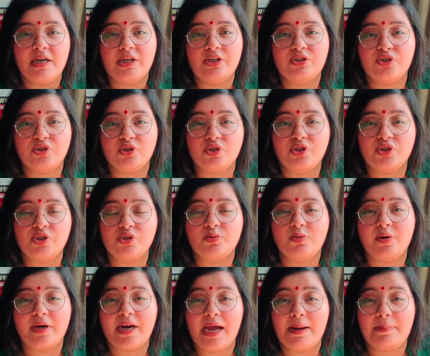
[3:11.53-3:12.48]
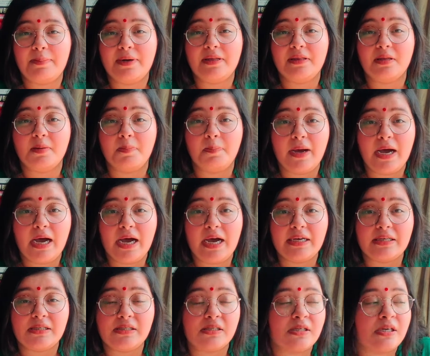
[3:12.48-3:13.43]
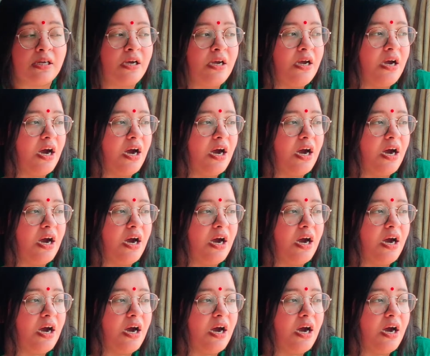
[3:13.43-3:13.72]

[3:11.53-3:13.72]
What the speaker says: it shows you what happened in the past,